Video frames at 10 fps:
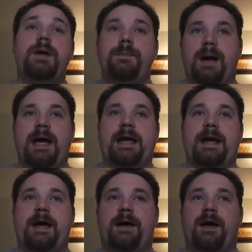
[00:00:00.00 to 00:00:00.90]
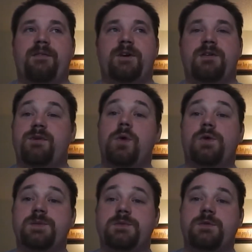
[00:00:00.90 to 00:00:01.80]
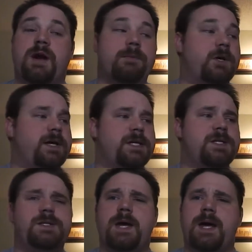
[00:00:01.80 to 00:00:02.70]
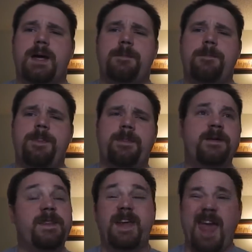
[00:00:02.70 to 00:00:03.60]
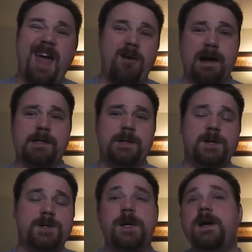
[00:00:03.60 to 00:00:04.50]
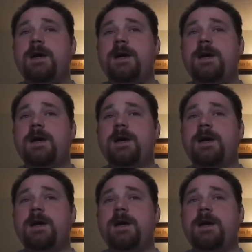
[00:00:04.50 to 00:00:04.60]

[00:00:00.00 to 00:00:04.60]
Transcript: by a very vocal subscriber is the characters.